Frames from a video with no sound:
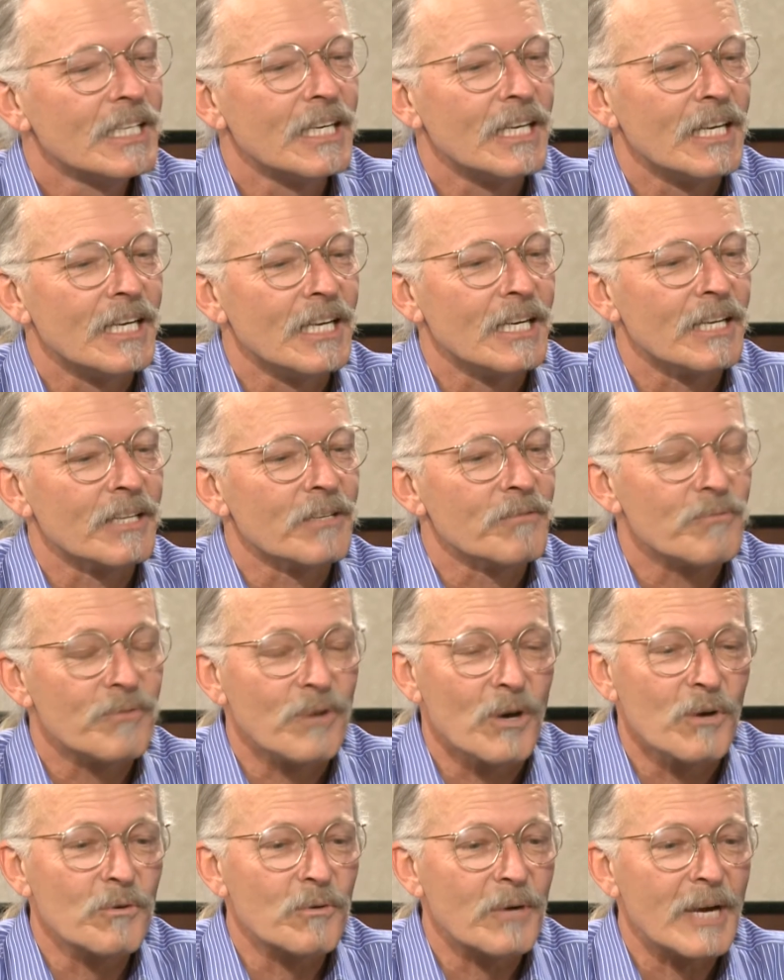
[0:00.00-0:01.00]
The
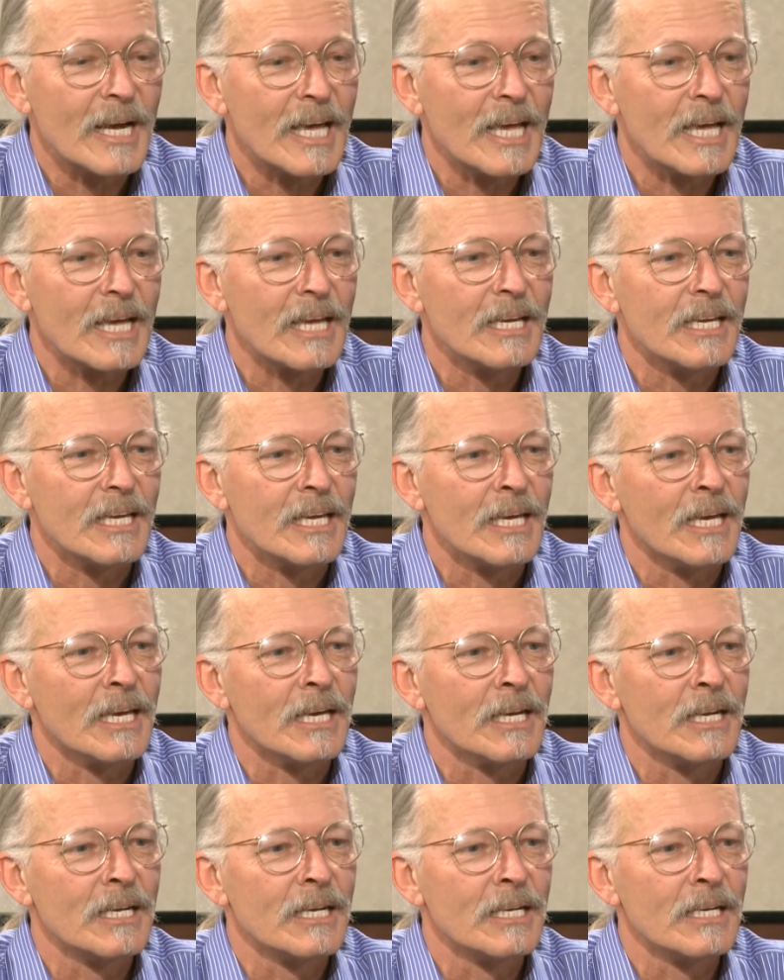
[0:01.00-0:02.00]
phone rang,
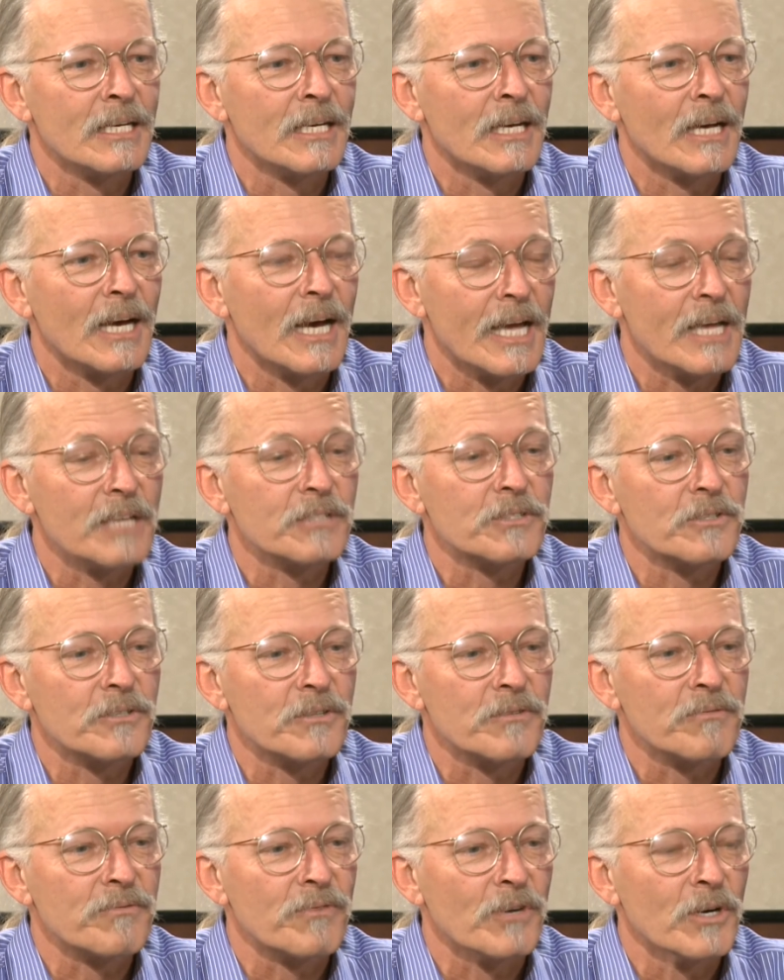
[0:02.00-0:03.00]
and I
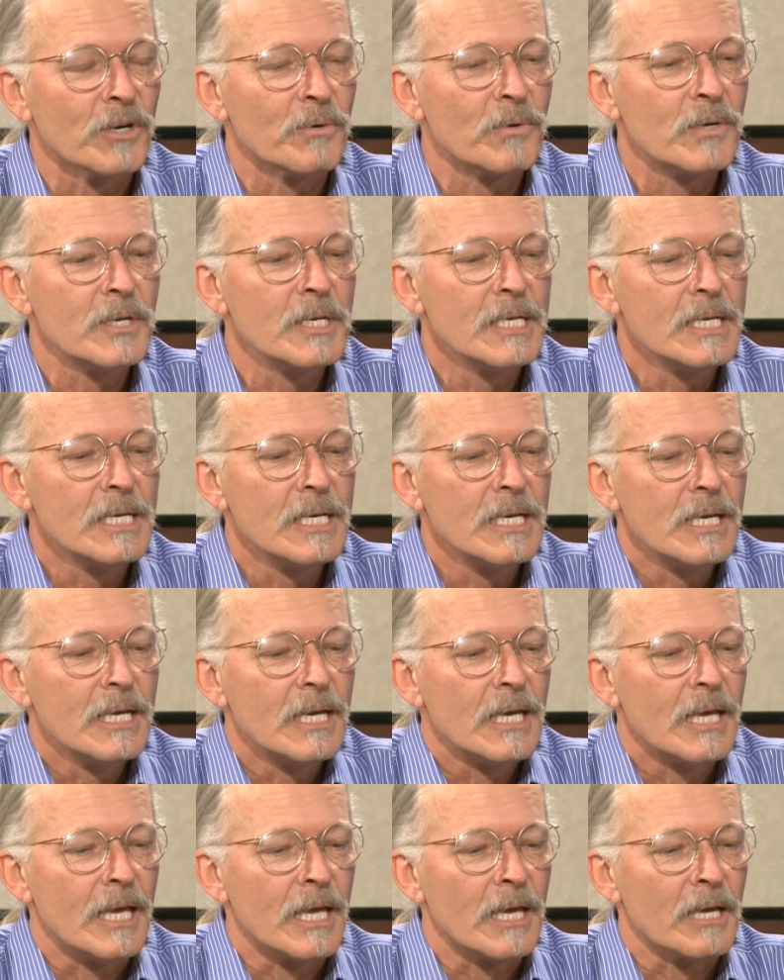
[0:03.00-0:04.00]
answered the phone
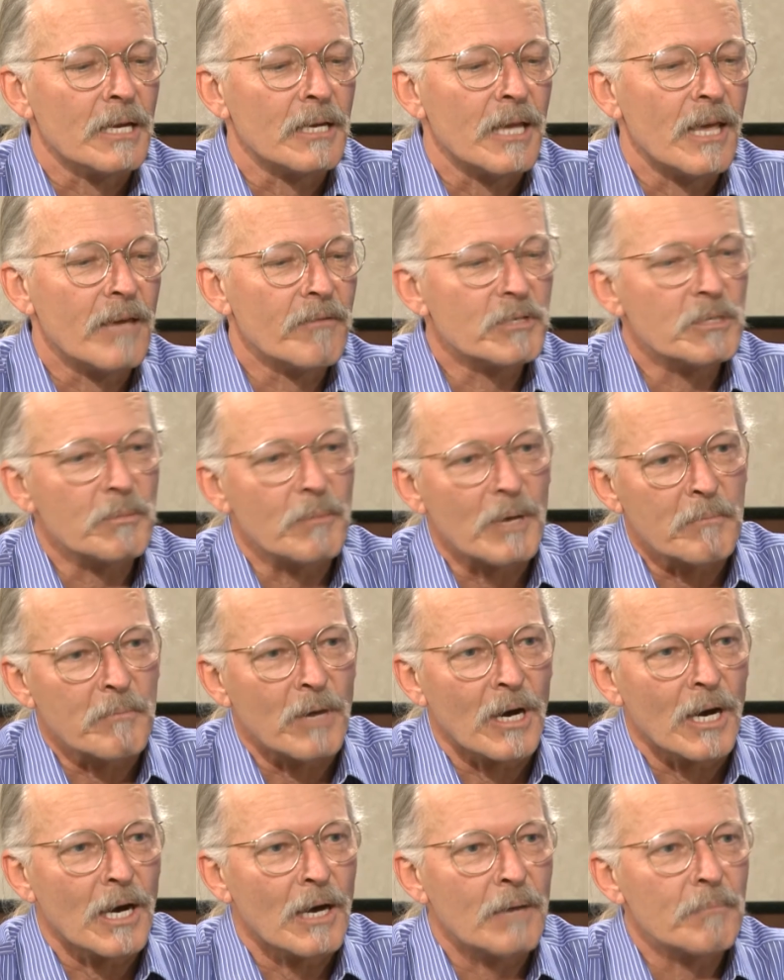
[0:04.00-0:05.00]
and gave it to my
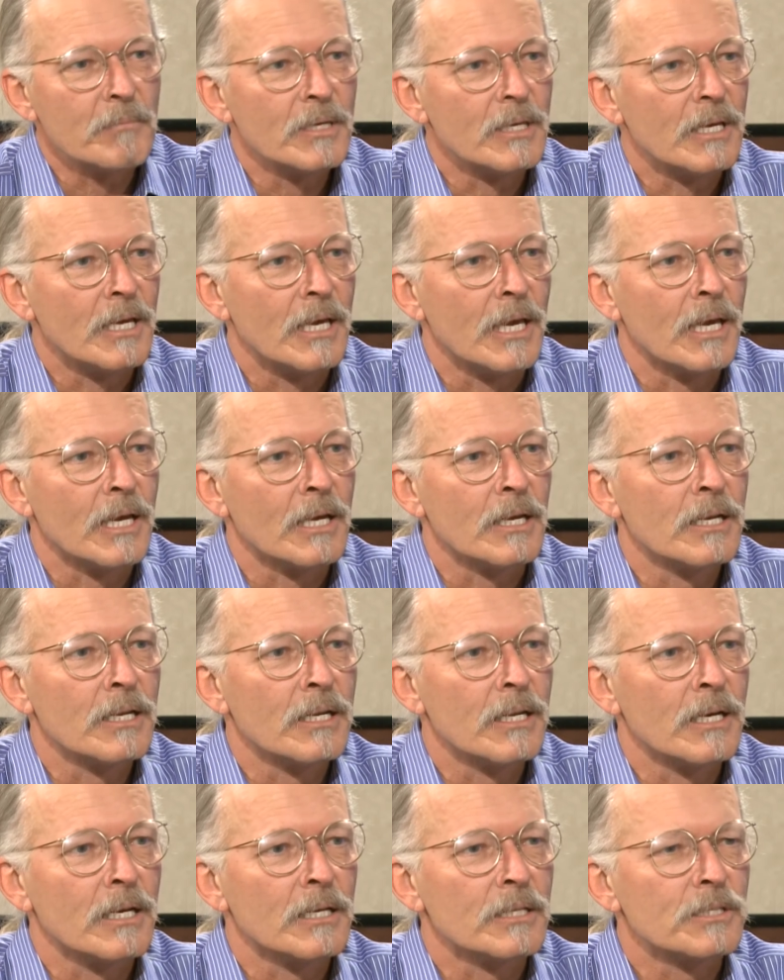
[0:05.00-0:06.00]
mom,
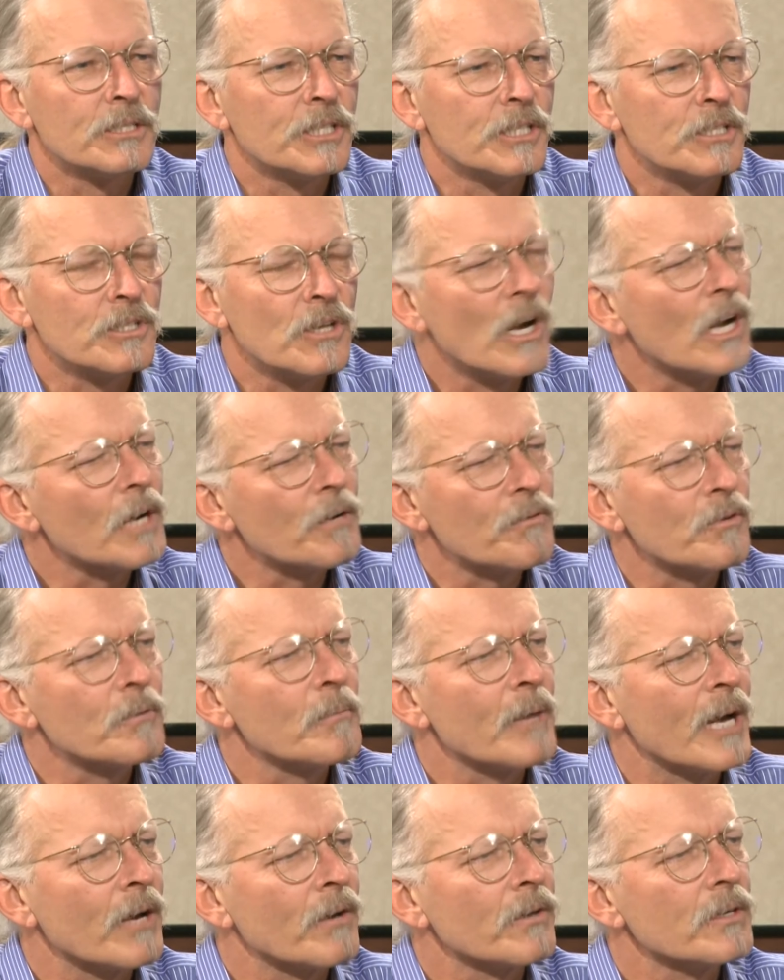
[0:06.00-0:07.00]
and she talked for
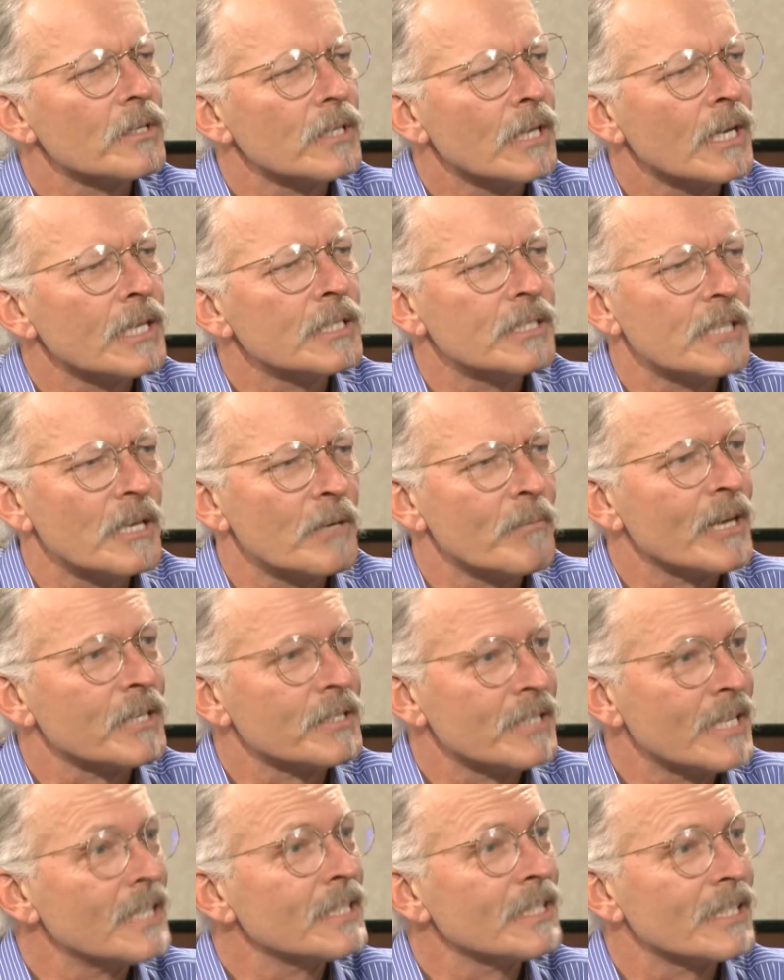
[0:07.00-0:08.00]
about, I'd say
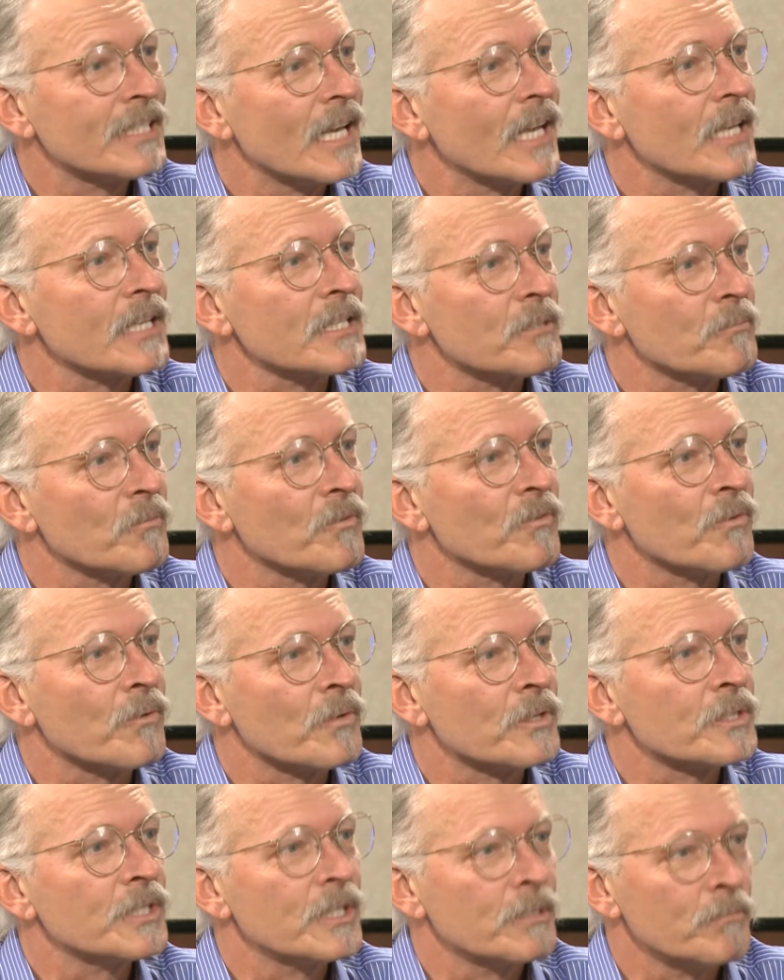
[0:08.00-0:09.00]
about 10 seconds
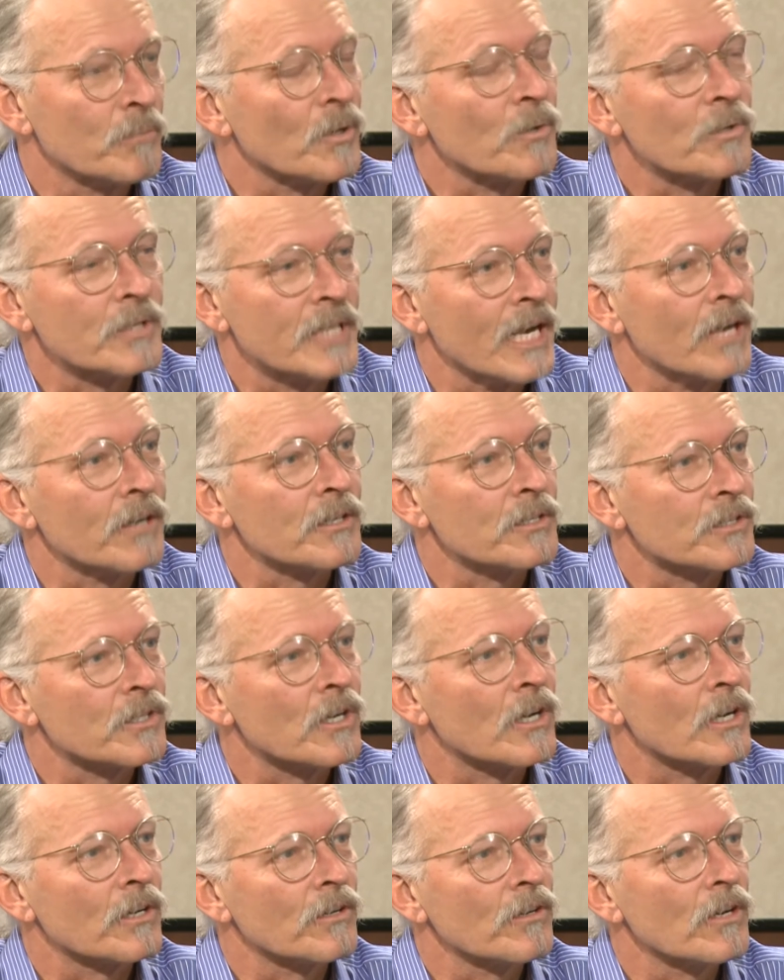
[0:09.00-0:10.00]
before she broke down and
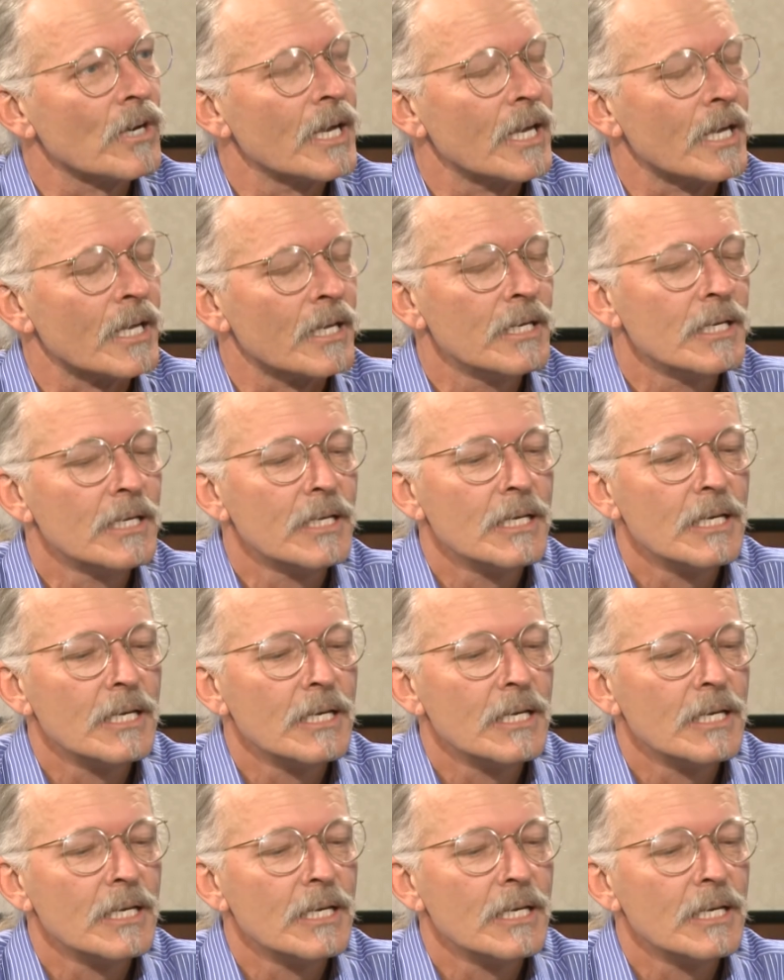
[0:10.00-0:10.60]
started crying.